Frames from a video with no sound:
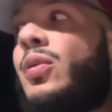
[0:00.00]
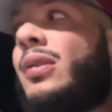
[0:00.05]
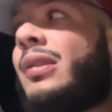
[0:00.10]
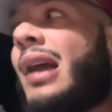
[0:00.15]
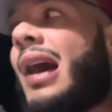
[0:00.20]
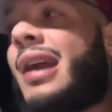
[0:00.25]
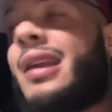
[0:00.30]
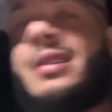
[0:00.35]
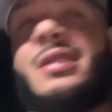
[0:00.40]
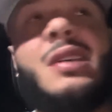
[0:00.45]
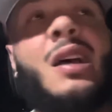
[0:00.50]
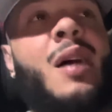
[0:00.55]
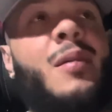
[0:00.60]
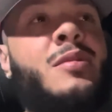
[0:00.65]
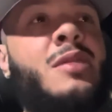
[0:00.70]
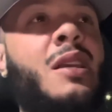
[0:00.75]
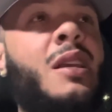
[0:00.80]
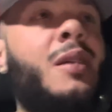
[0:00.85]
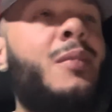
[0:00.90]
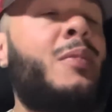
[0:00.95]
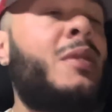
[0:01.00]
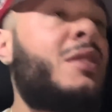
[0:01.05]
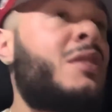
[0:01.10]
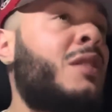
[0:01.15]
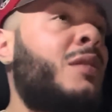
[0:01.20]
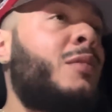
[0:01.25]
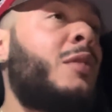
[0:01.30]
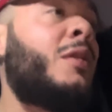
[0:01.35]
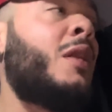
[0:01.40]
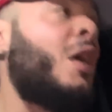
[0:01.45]
A lot of times they could be
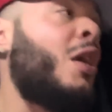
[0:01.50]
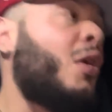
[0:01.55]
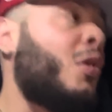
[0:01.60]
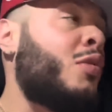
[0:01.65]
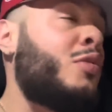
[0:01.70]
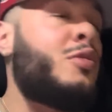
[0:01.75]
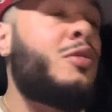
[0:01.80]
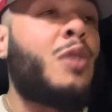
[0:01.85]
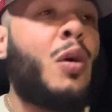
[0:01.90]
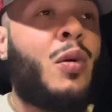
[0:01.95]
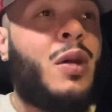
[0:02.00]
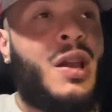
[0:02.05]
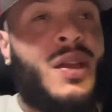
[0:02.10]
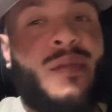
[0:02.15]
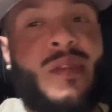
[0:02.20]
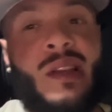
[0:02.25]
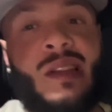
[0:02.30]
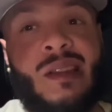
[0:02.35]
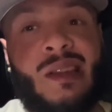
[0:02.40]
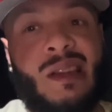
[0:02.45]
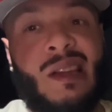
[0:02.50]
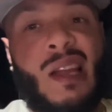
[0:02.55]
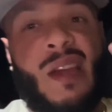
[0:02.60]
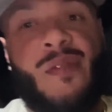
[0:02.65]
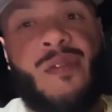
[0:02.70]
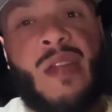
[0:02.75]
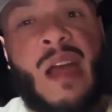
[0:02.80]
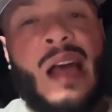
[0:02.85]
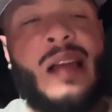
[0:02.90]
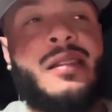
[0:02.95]
someone who don't even
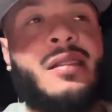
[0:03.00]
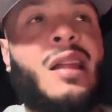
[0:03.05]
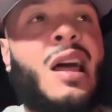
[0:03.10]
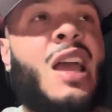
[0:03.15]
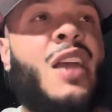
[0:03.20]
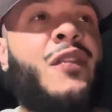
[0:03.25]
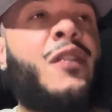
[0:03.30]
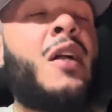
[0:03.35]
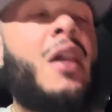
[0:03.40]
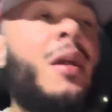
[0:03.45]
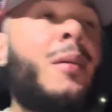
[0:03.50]
live that life,